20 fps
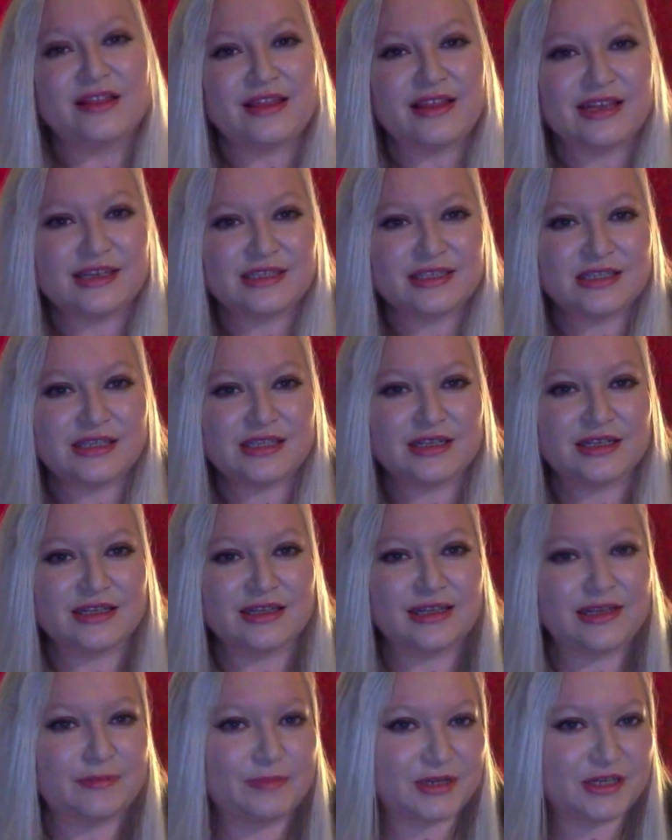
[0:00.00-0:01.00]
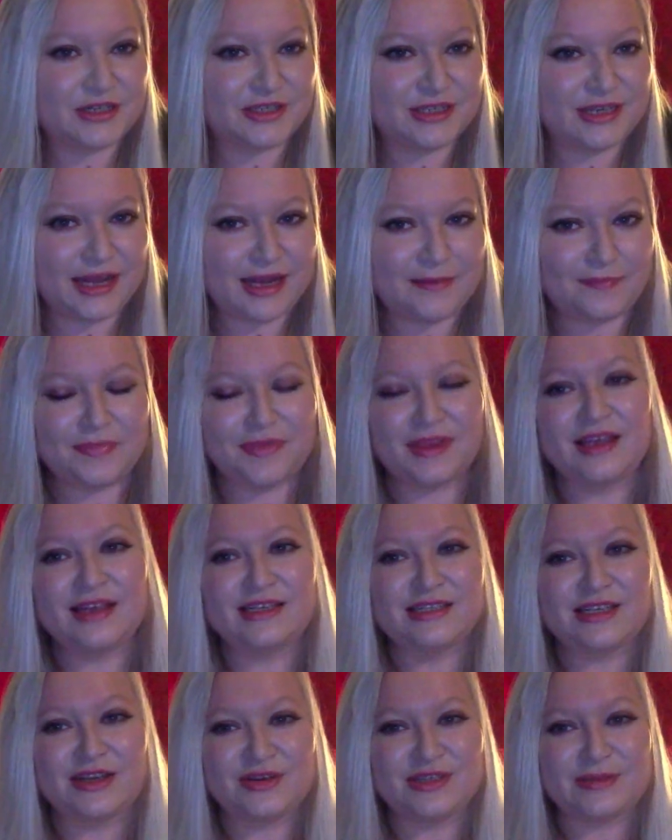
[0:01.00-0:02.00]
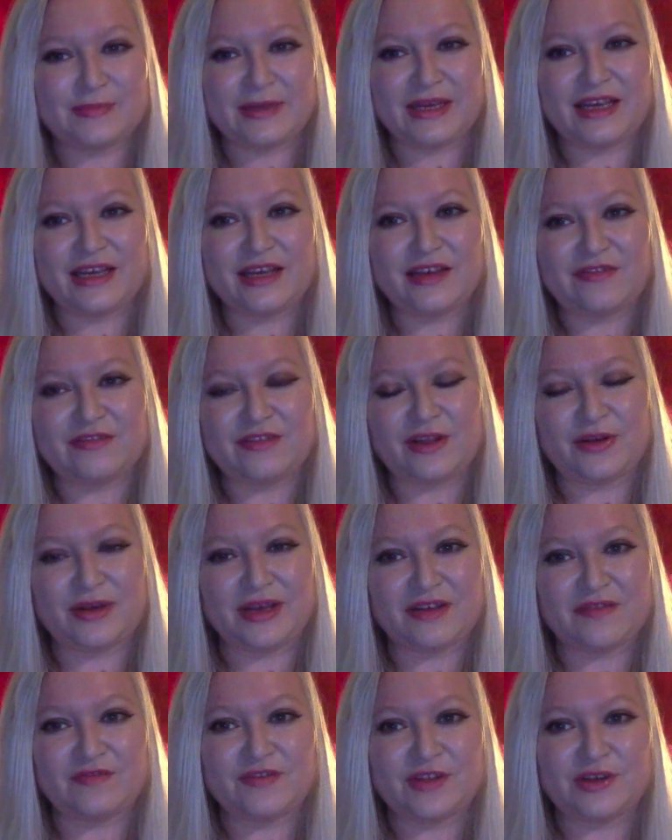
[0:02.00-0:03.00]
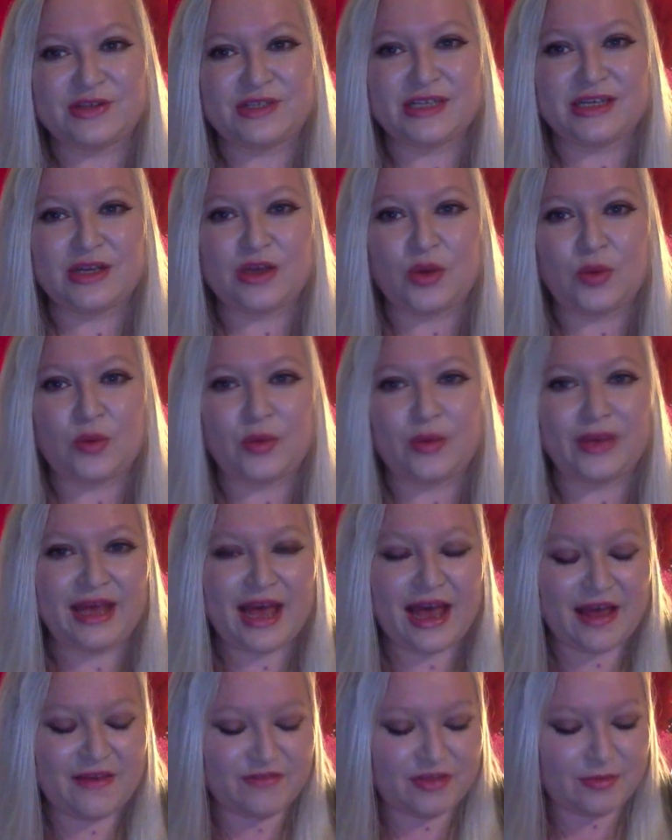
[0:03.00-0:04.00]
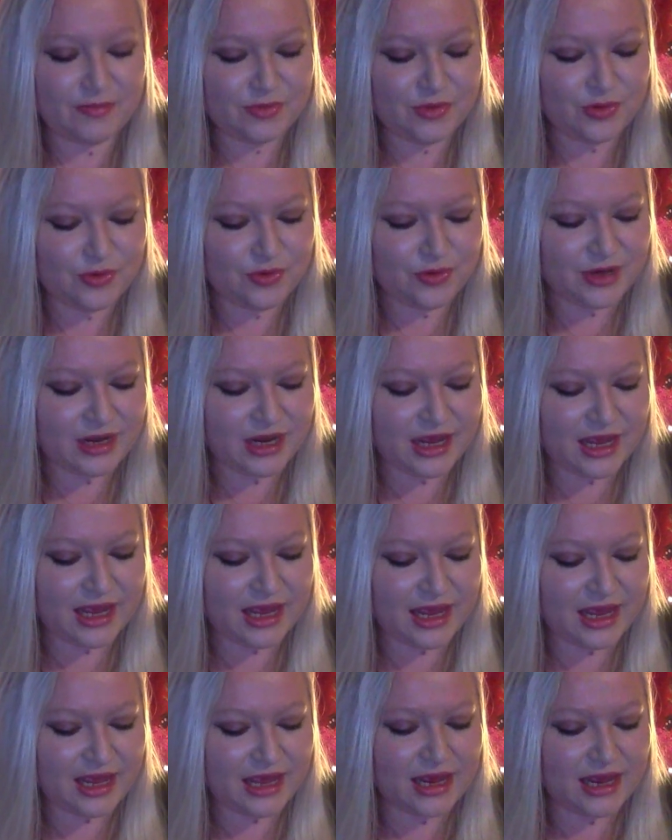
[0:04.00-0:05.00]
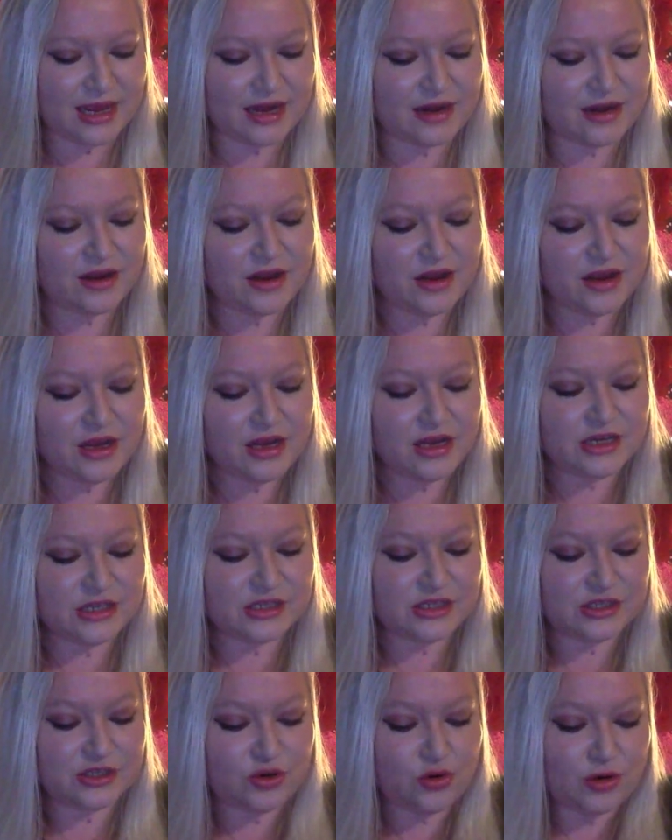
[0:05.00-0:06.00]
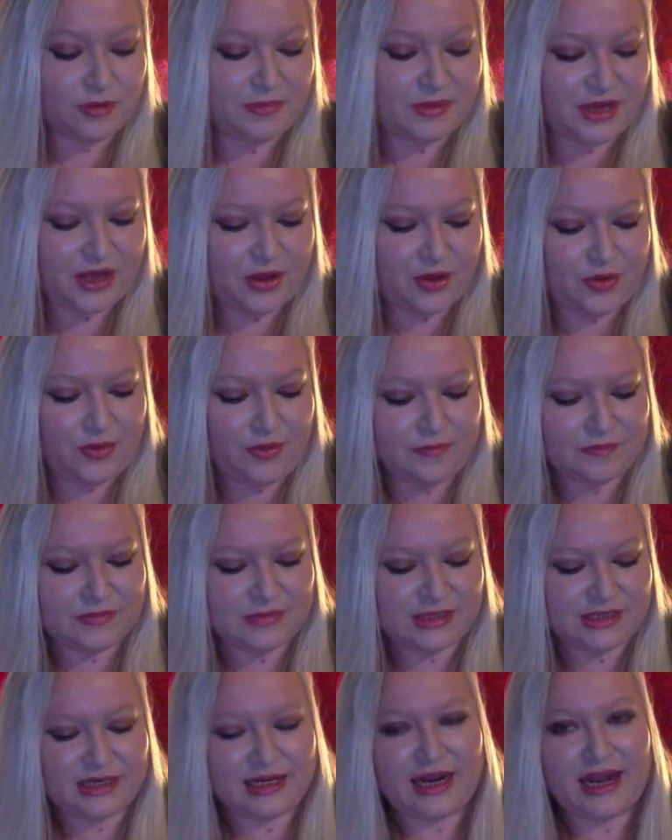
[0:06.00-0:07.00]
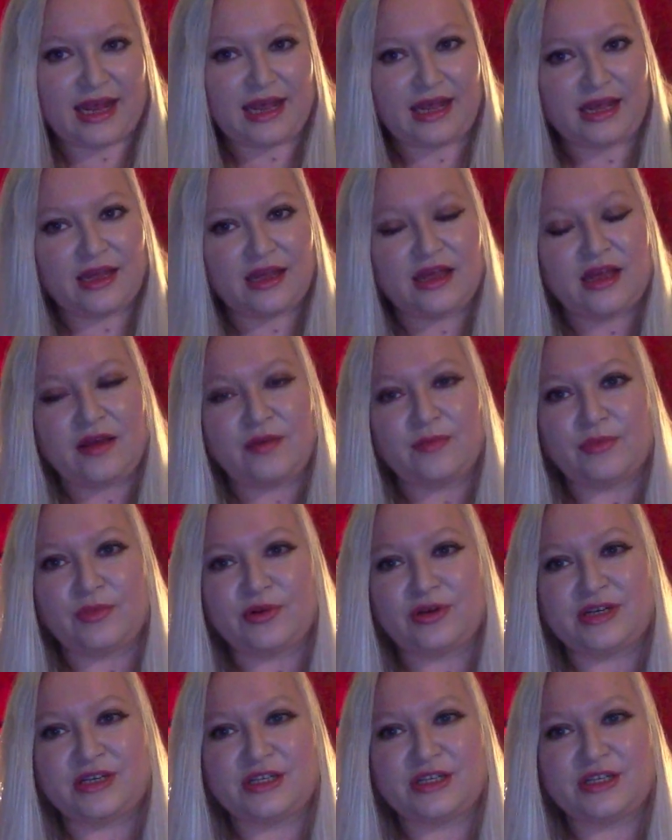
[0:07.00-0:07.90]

this leap year day. So speaking of flowing and floating, we have the moon in Scorpio today, Moon